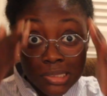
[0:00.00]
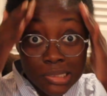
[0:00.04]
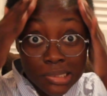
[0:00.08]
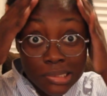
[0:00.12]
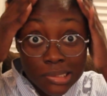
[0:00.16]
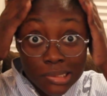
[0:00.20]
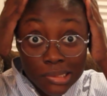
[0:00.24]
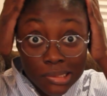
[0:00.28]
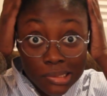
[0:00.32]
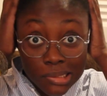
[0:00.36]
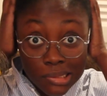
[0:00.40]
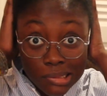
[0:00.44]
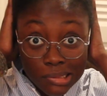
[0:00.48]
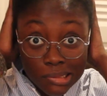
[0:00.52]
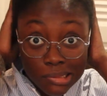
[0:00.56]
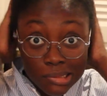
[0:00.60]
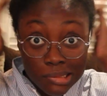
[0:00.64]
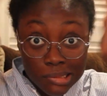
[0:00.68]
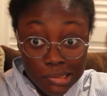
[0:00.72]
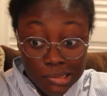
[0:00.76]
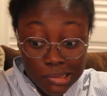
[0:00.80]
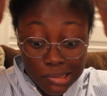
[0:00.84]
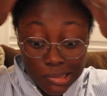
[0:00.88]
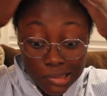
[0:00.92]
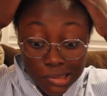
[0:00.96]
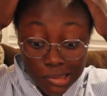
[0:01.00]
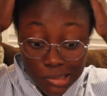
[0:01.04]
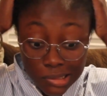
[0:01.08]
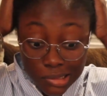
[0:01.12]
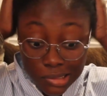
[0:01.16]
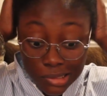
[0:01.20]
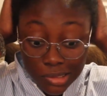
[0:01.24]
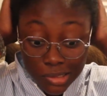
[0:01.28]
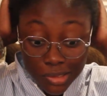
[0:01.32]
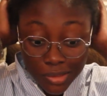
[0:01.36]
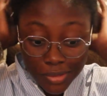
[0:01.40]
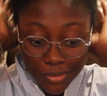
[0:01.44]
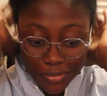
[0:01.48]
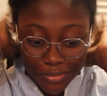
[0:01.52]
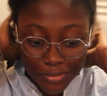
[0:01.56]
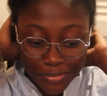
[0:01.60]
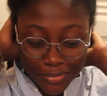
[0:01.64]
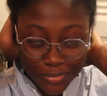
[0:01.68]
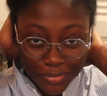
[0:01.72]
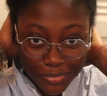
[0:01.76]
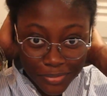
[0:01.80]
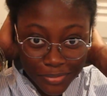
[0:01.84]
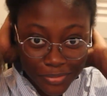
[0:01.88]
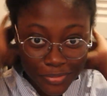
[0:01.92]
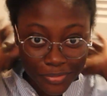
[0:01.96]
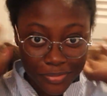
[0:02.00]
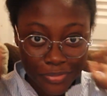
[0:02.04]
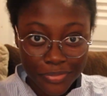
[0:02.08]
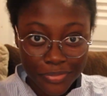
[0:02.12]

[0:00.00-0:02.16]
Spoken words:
your hair. Getting ready to